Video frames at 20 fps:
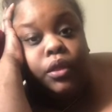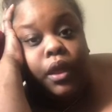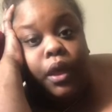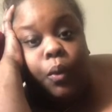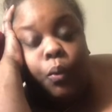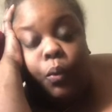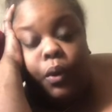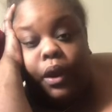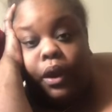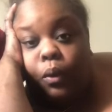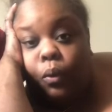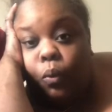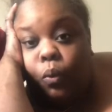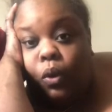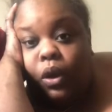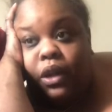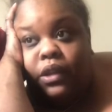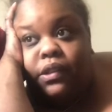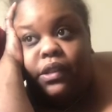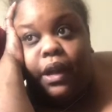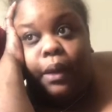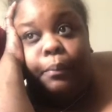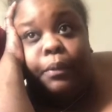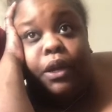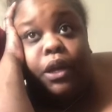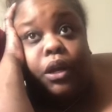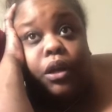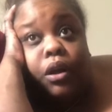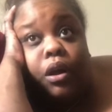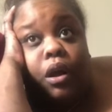that when, once I'm
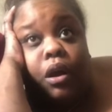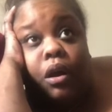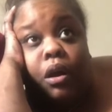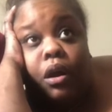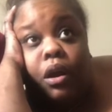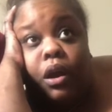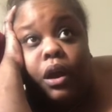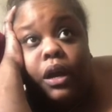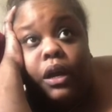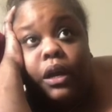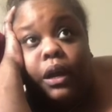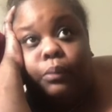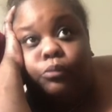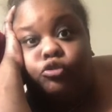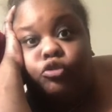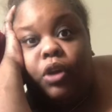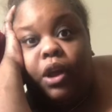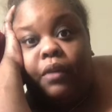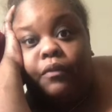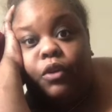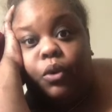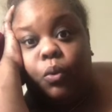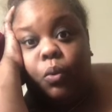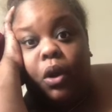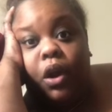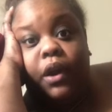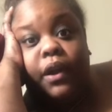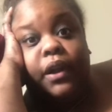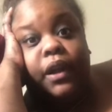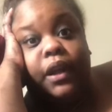in the car and I'm driving to
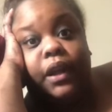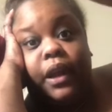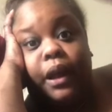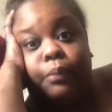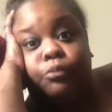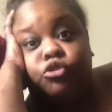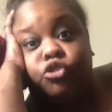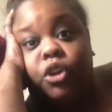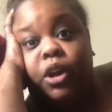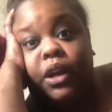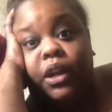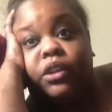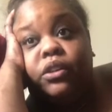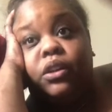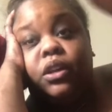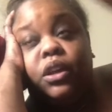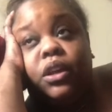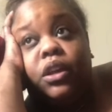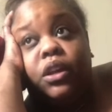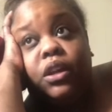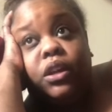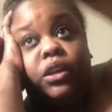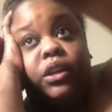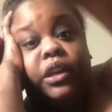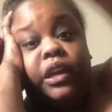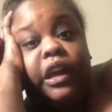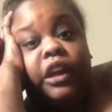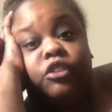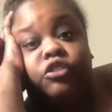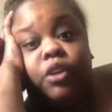work and I'm trying to
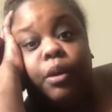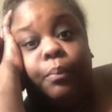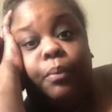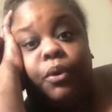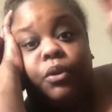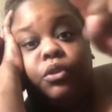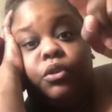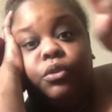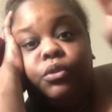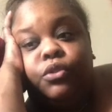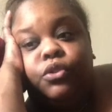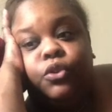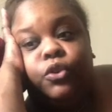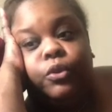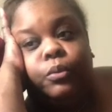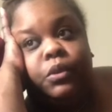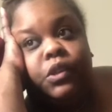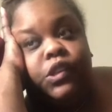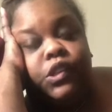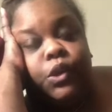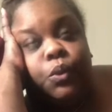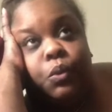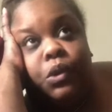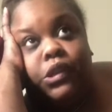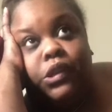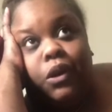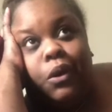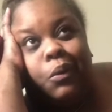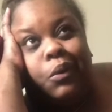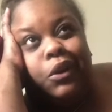catch up on YouTube and see
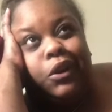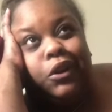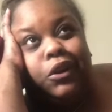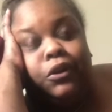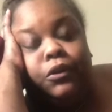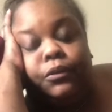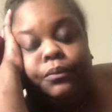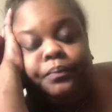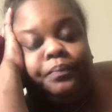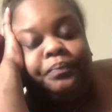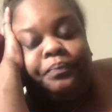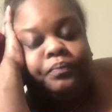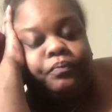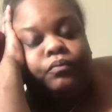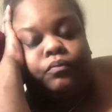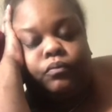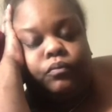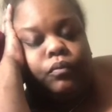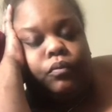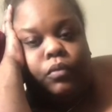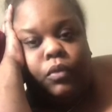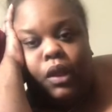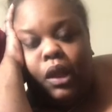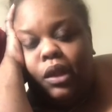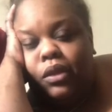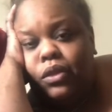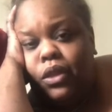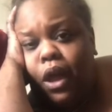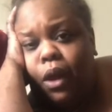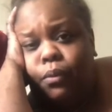what's going on,
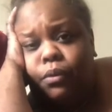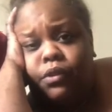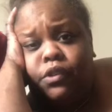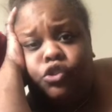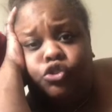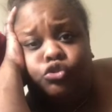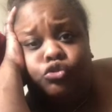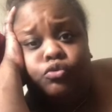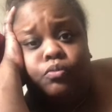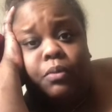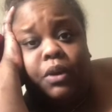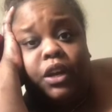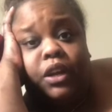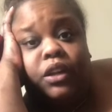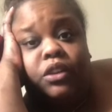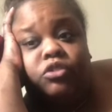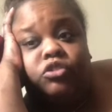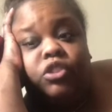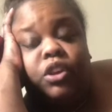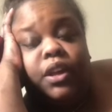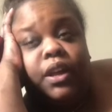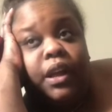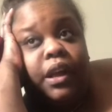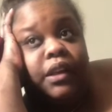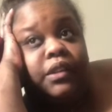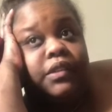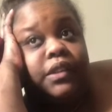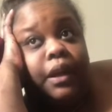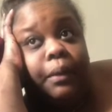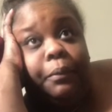that was too much.
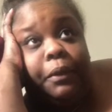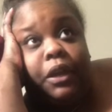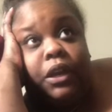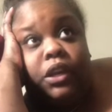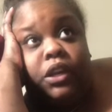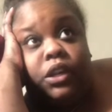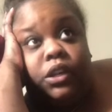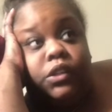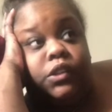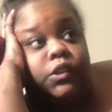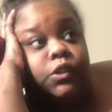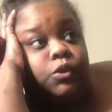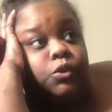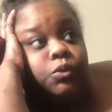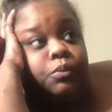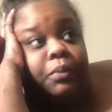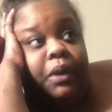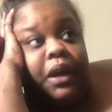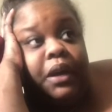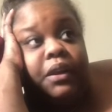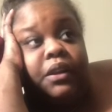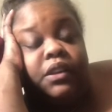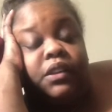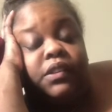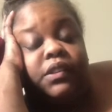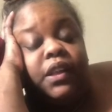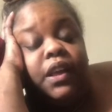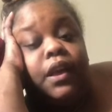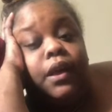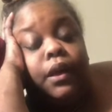I said, I'm getting consumed by
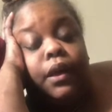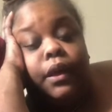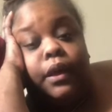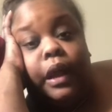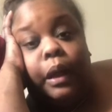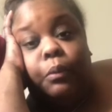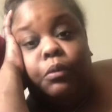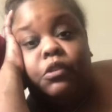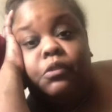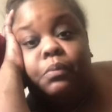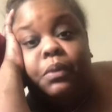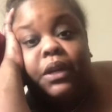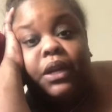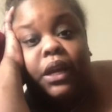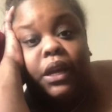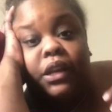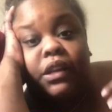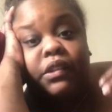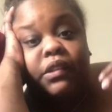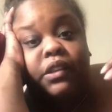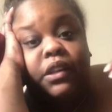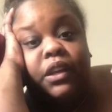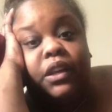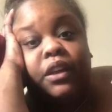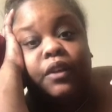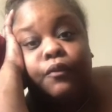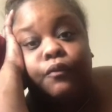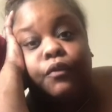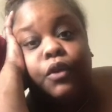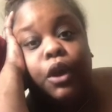this. And I was beginning to
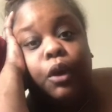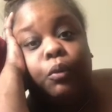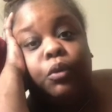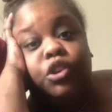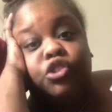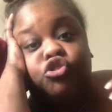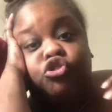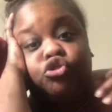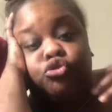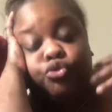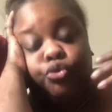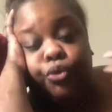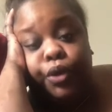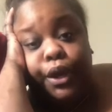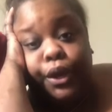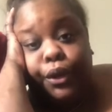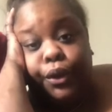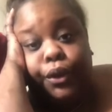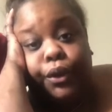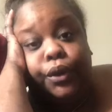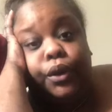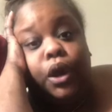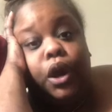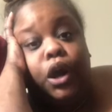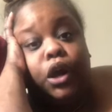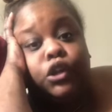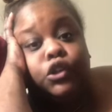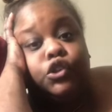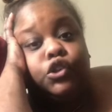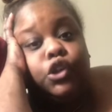get very triggered
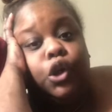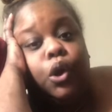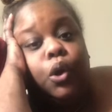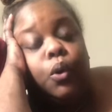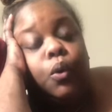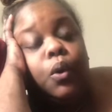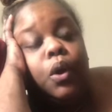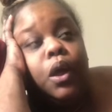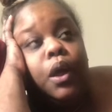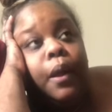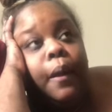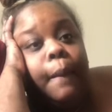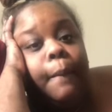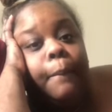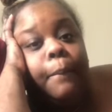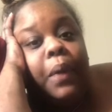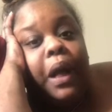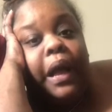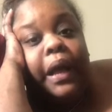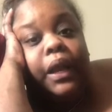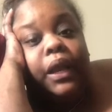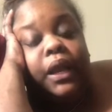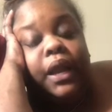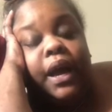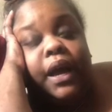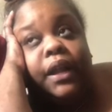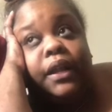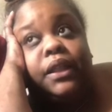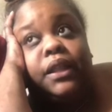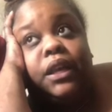also by a
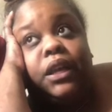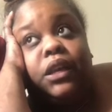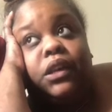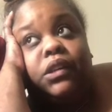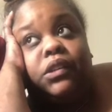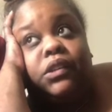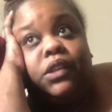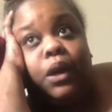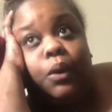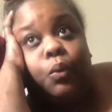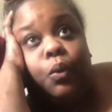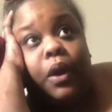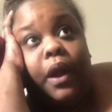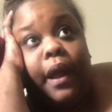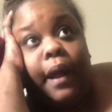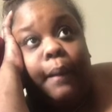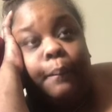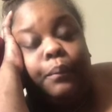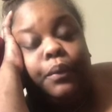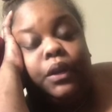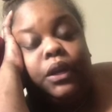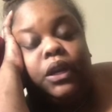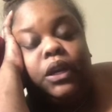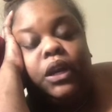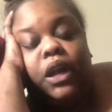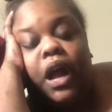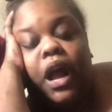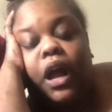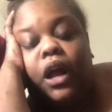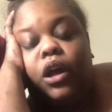lot of things that were happening.
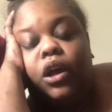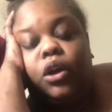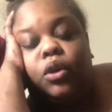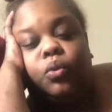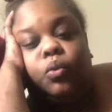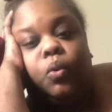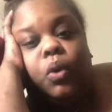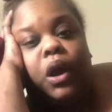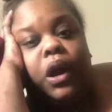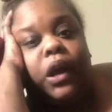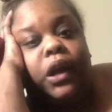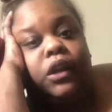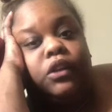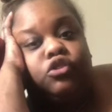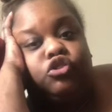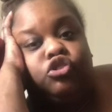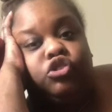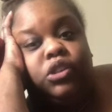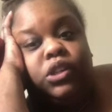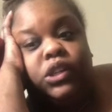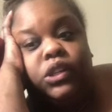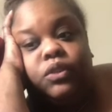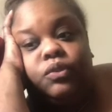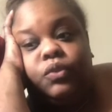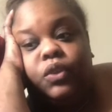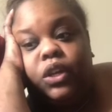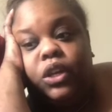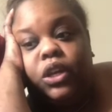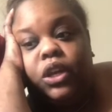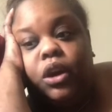I couldn't watch this
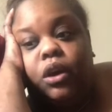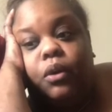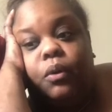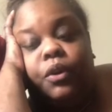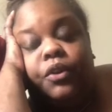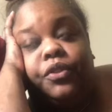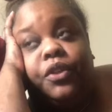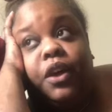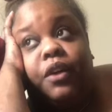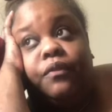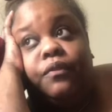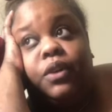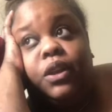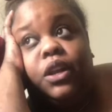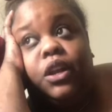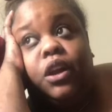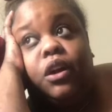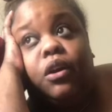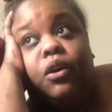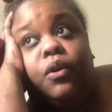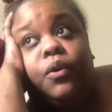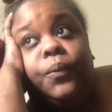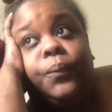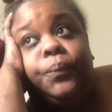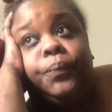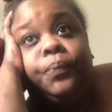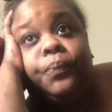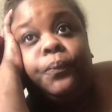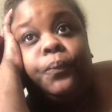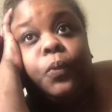video or that video
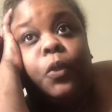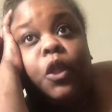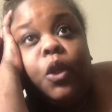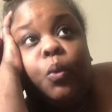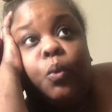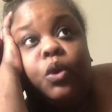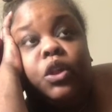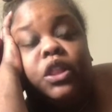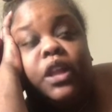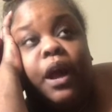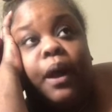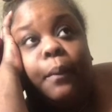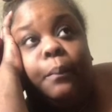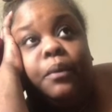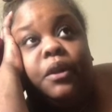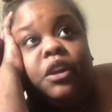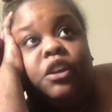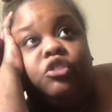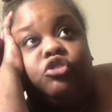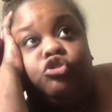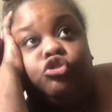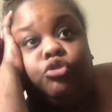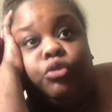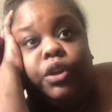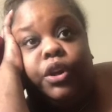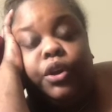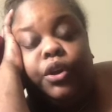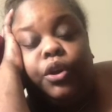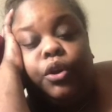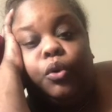without being
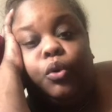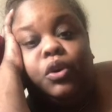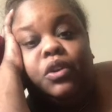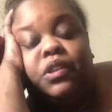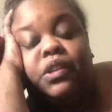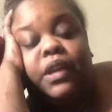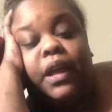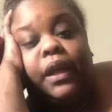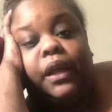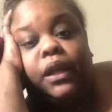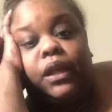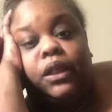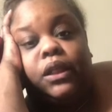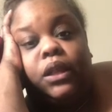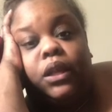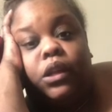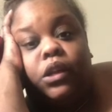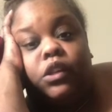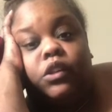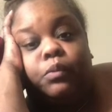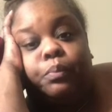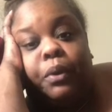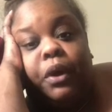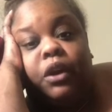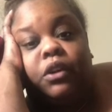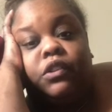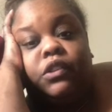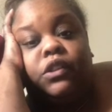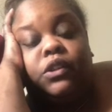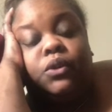triggered or taking things
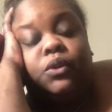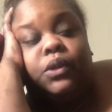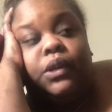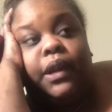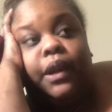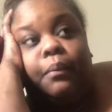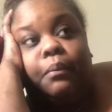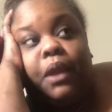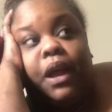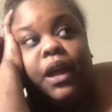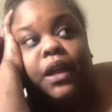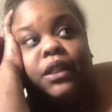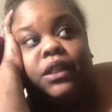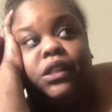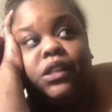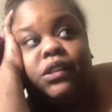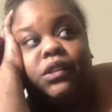personal. And I'm like,